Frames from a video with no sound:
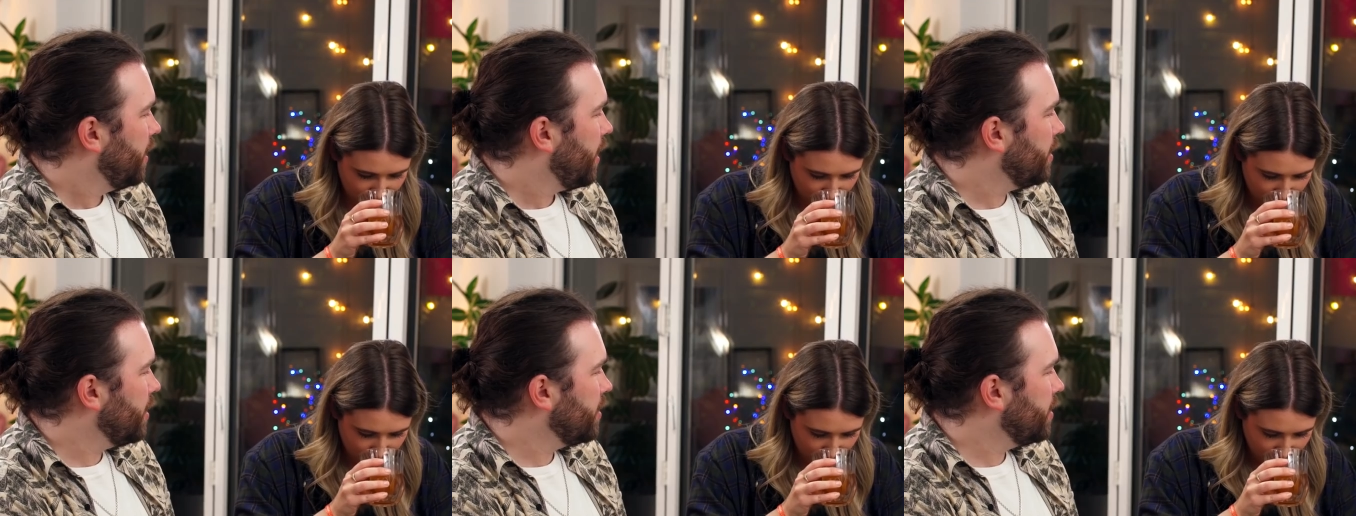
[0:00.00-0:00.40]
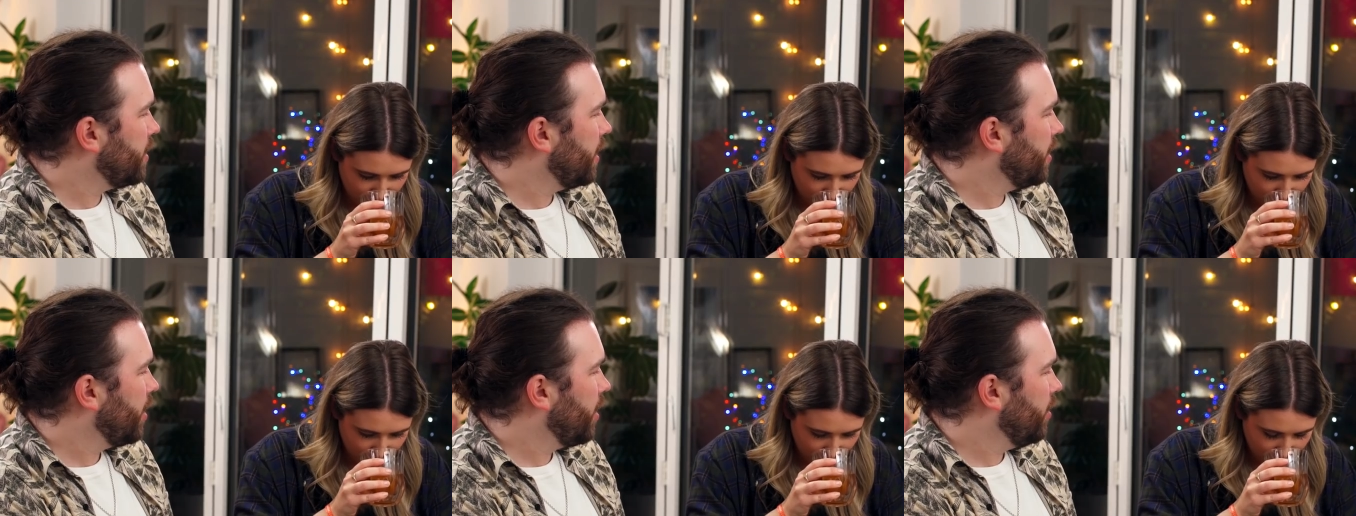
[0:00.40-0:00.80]
Speaker 1: and the
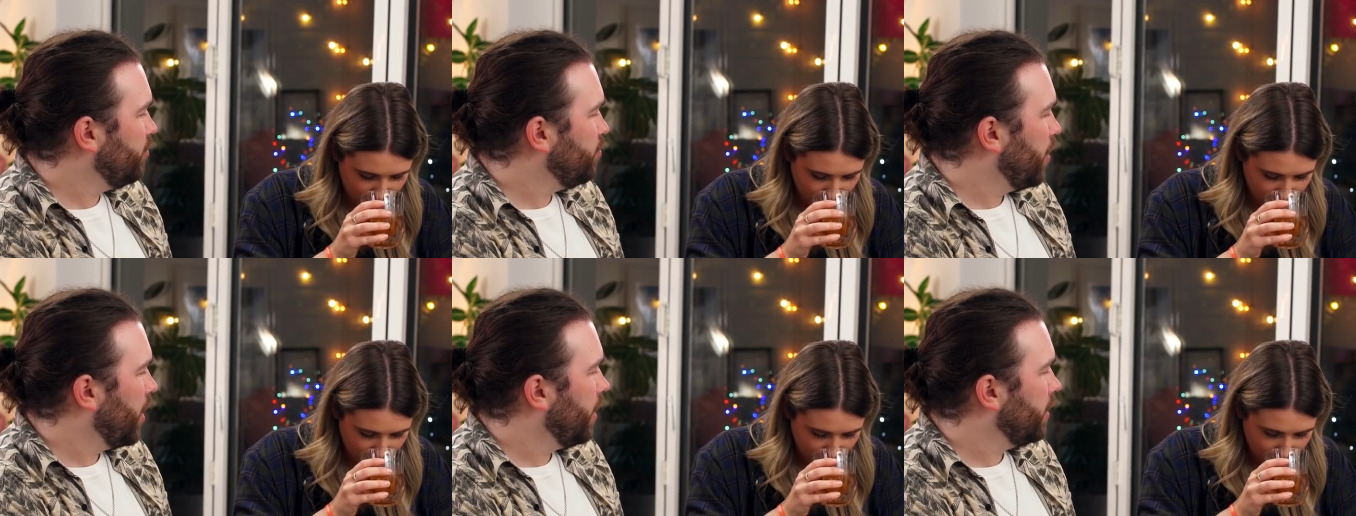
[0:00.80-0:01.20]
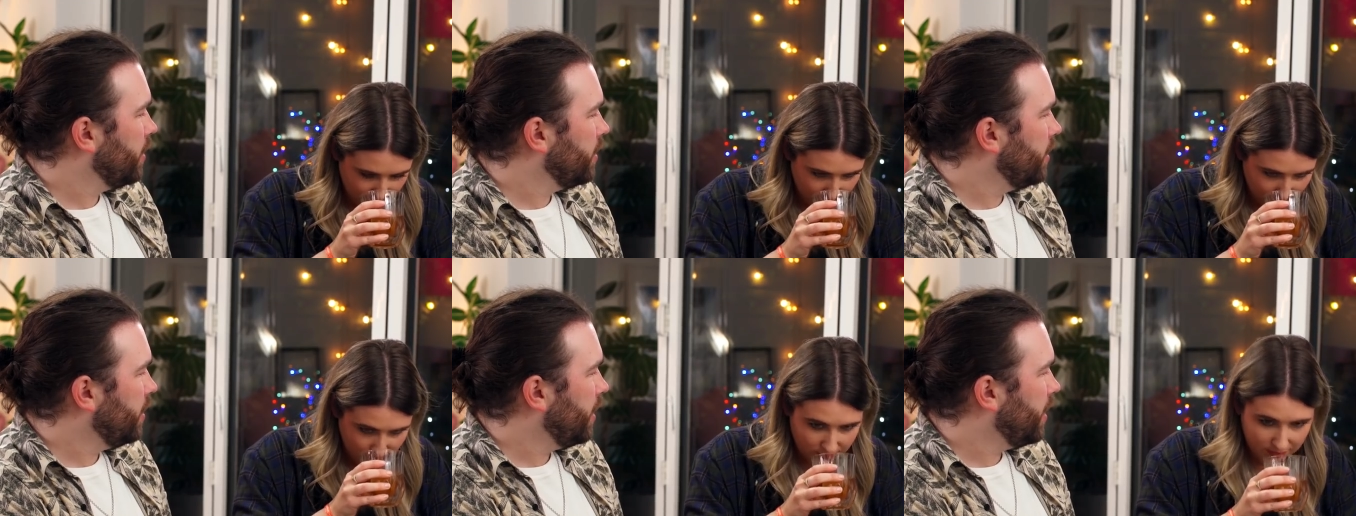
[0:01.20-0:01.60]
thing I've
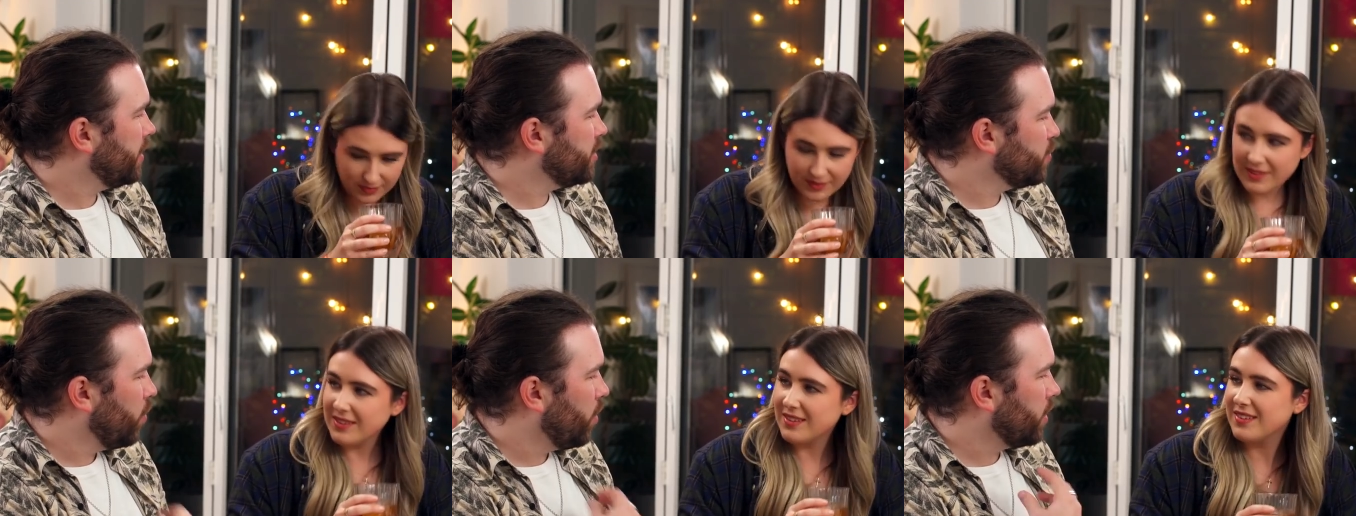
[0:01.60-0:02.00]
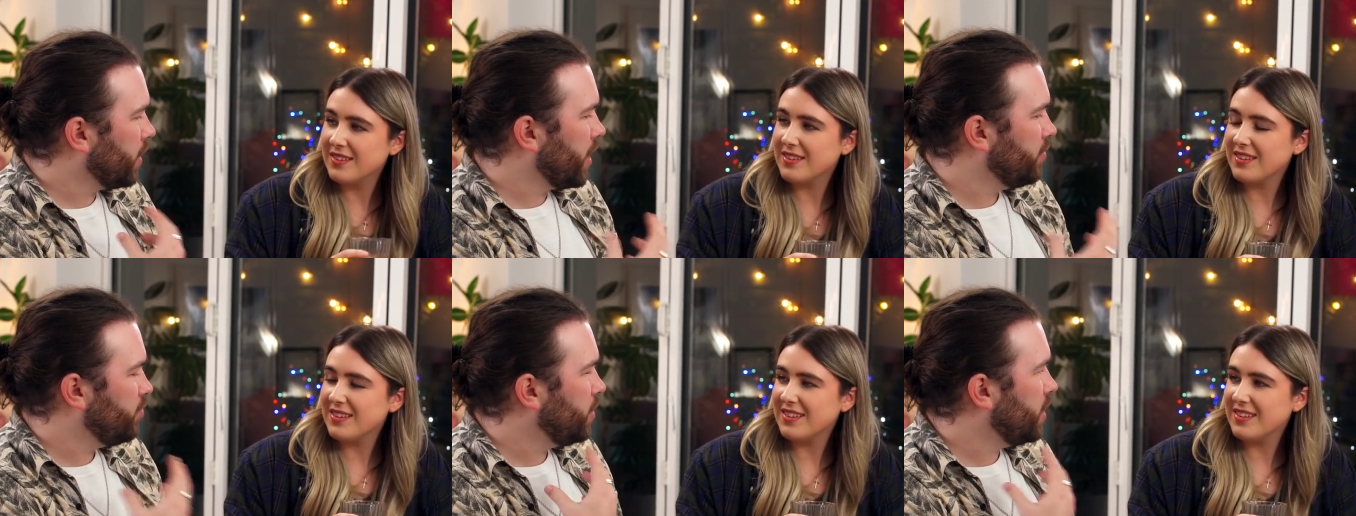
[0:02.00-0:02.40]
burnt is what
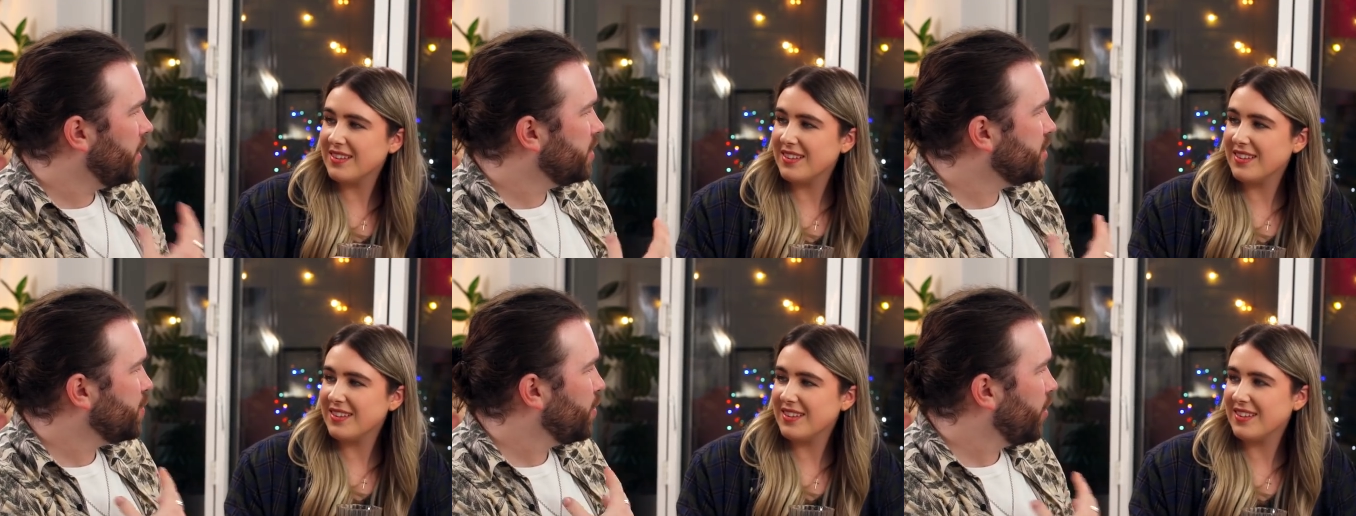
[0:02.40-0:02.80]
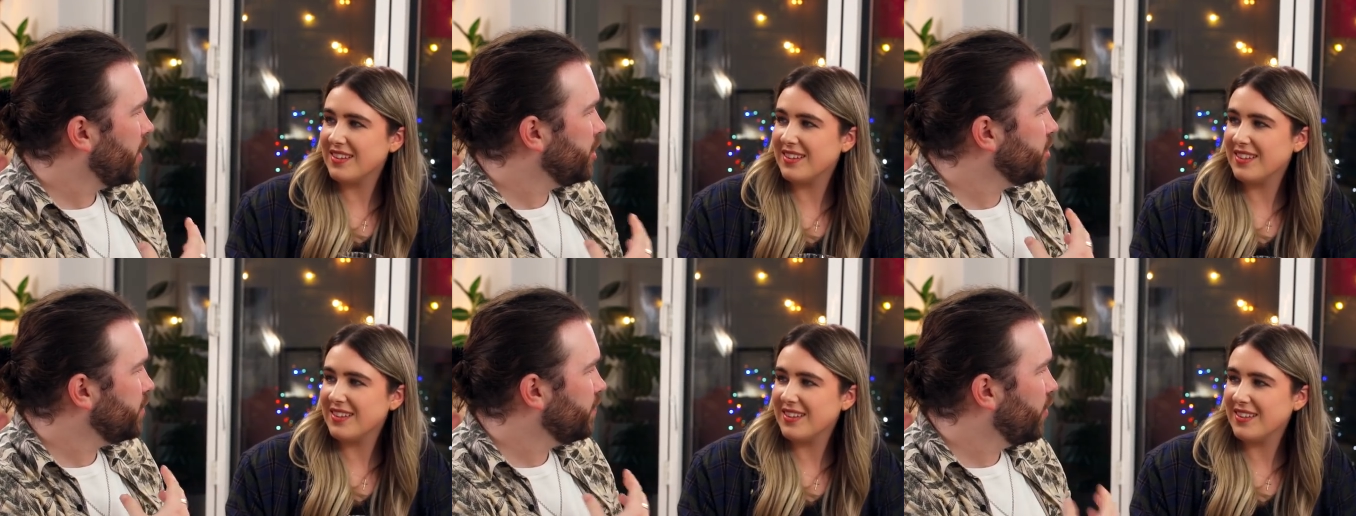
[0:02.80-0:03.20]
gave me the
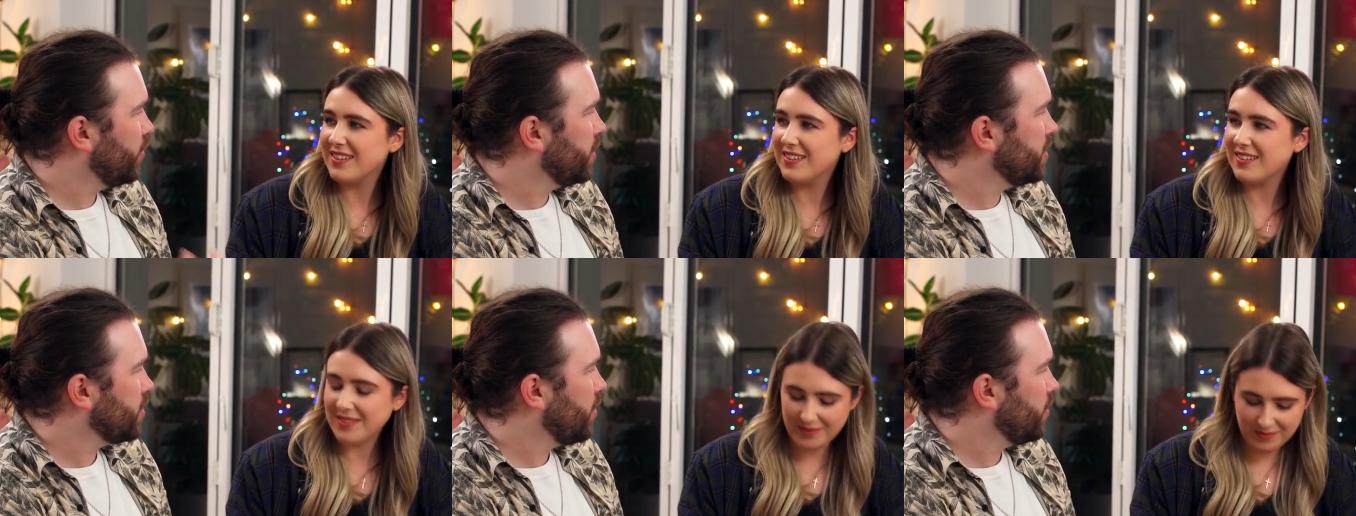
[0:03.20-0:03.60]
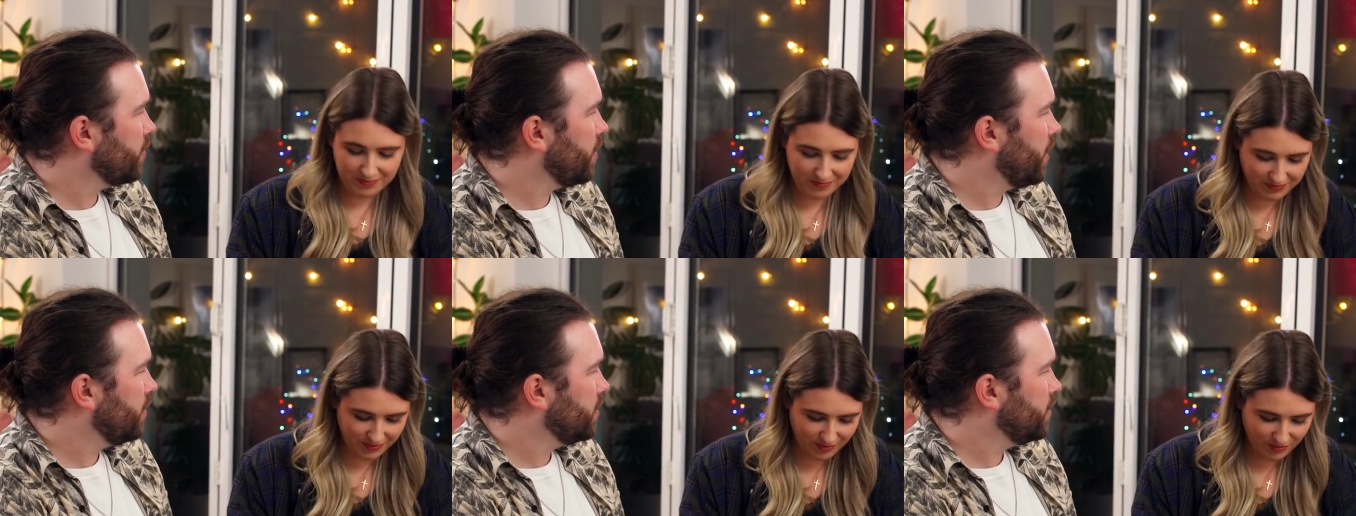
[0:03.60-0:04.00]
inspiration for this cocktail.